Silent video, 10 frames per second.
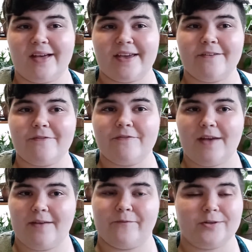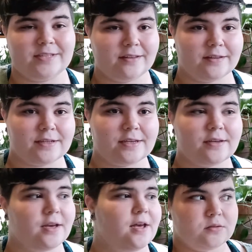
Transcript: life and fertility.